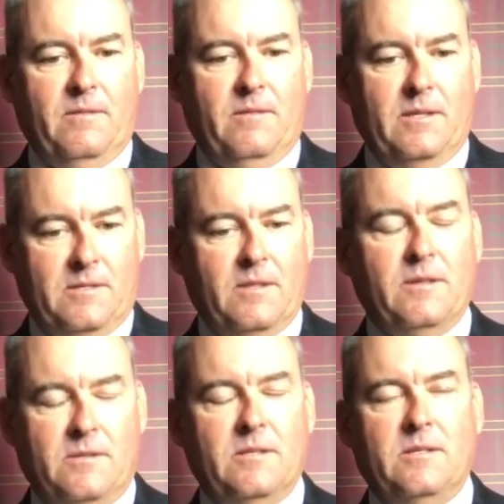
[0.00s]

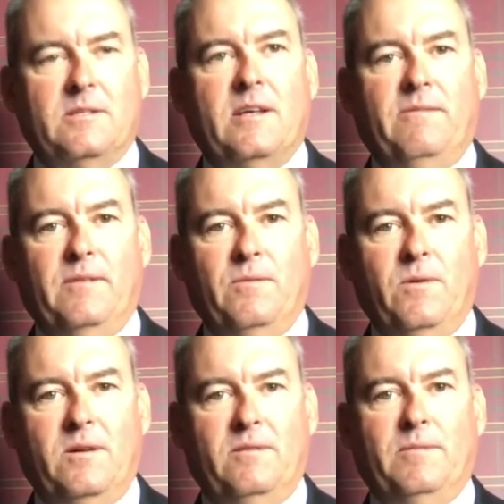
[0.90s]
this is definitely
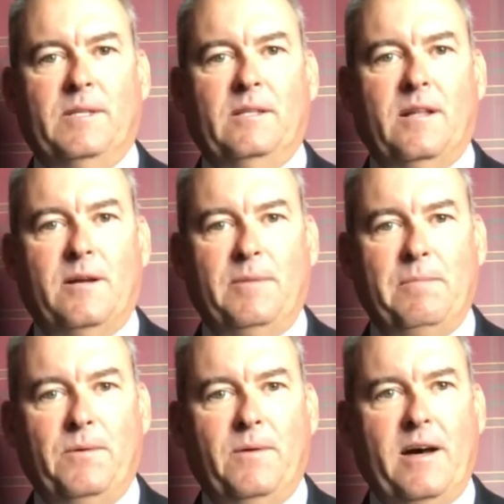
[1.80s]
one of them that a lot of
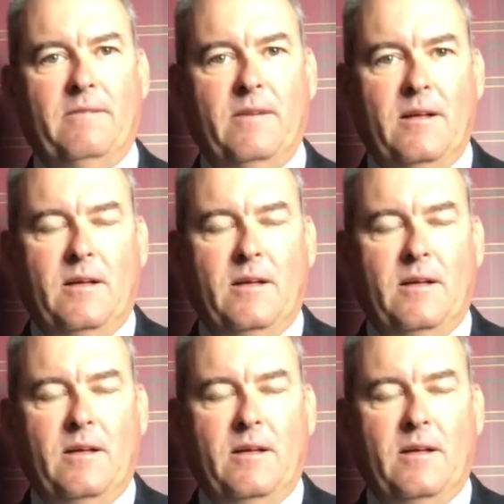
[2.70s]
people have.